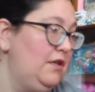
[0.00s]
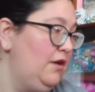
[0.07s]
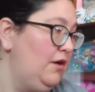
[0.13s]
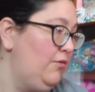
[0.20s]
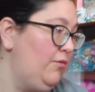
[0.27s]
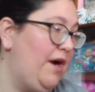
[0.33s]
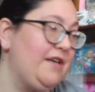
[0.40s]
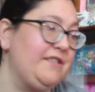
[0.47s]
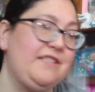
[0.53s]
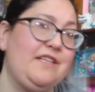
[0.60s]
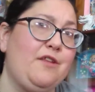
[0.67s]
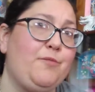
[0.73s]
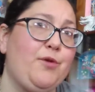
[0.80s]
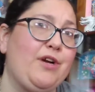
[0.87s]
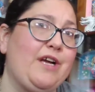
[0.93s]
Whereas in
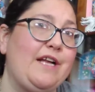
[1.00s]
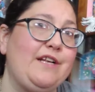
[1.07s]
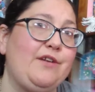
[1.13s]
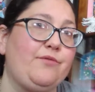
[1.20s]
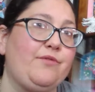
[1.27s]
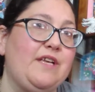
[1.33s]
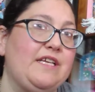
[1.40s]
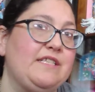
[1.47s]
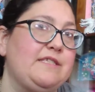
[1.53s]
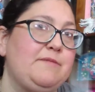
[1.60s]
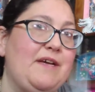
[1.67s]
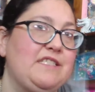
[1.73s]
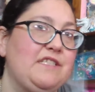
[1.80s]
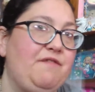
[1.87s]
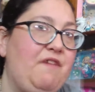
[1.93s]
the book, I don't think it
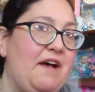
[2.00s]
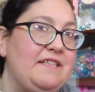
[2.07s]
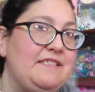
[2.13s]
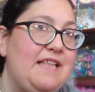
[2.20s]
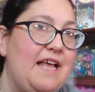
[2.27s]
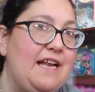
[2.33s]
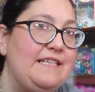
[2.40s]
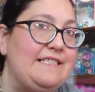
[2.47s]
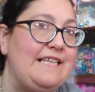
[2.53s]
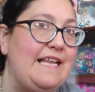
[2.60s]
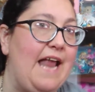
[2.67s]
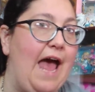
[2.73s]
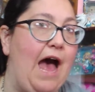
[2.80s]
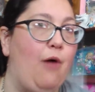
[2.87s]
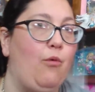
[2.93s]
specifies that it's an
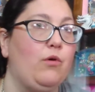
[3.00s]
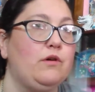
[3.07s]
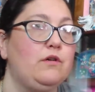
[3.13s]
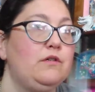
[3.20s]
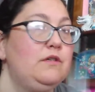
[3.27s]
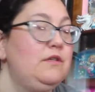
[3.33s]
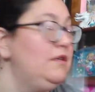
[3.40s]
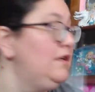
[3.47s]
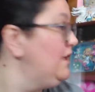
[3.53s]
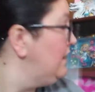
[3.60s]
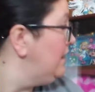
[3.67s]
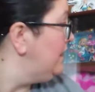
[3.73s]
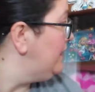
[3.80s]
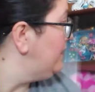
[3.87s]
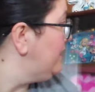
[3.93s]
owl.
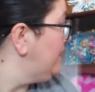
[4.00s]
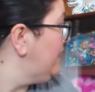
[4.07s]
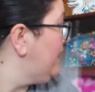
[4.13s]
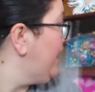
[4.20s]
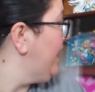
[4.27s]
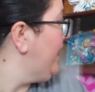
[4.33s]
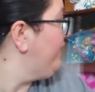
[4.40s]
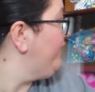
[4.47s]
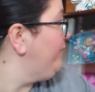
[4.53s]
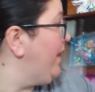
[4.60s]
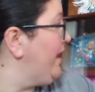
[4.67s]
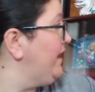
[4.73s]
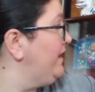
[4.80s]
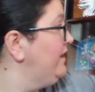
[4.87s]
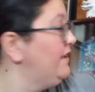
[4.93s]
And then I have
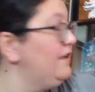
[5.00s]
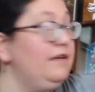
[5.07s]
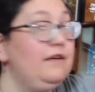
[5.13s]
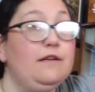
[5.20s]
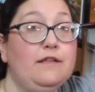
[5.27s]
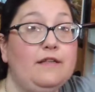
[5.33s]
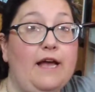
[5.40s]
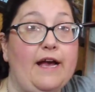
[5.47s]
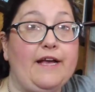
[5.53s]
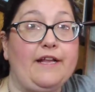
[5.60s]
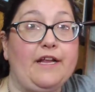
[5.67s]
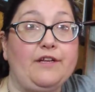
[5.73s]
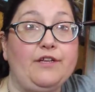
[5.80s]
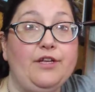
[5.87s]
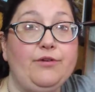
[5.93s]
my Lion
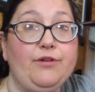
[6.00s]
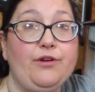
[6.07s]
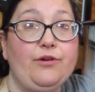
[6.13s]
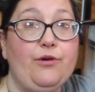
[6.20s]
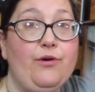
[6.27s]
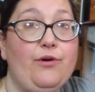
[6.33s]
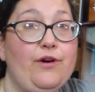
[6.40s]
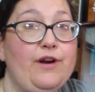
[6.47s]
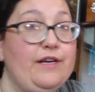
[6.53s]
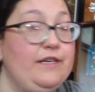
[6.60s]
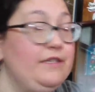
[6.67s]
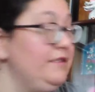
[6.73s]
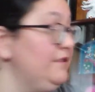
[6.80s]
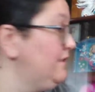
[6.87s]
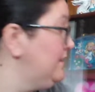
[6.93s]
and
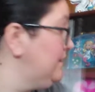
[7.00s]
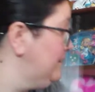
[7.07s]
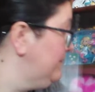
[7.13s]
Unicorns,